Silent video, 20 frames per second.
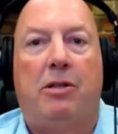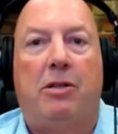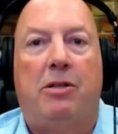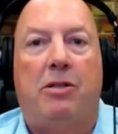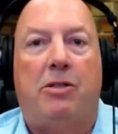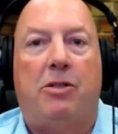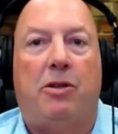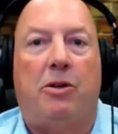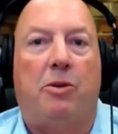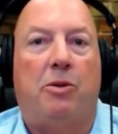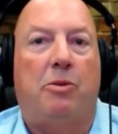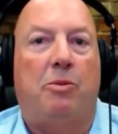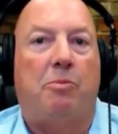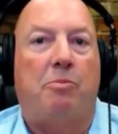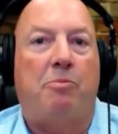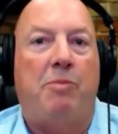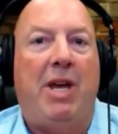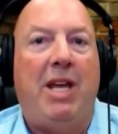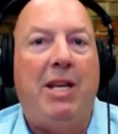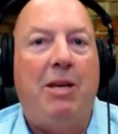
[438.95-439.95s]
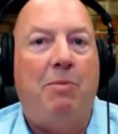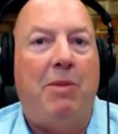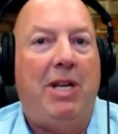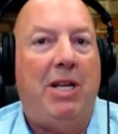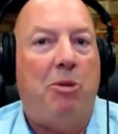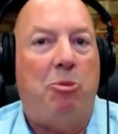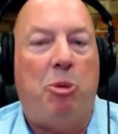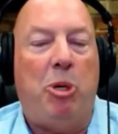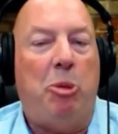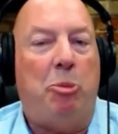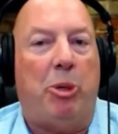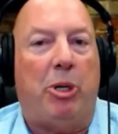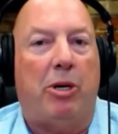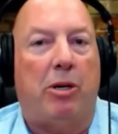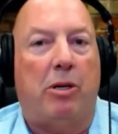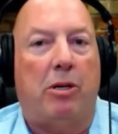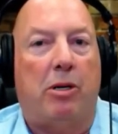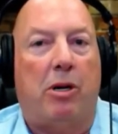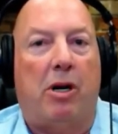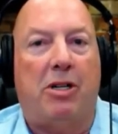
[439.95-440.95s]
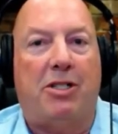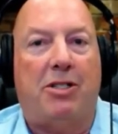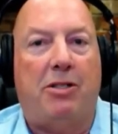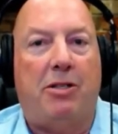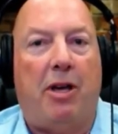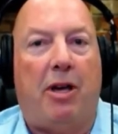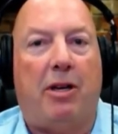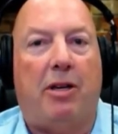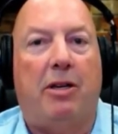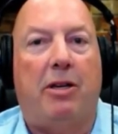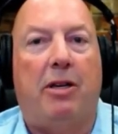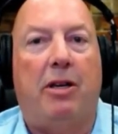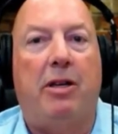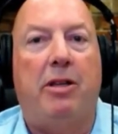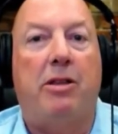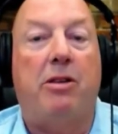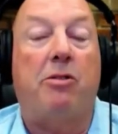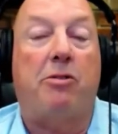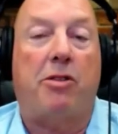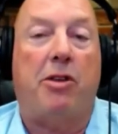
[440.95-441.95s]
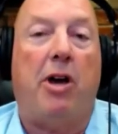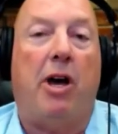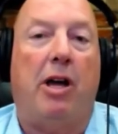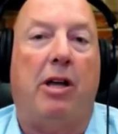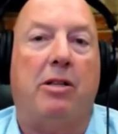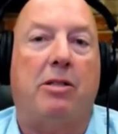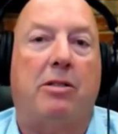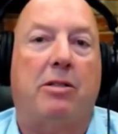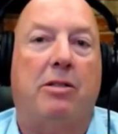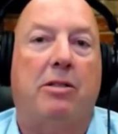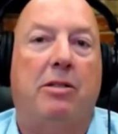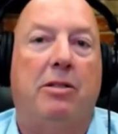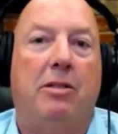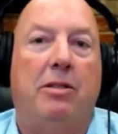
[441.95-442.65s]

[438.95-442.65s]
So many people are stuck in their thoughts,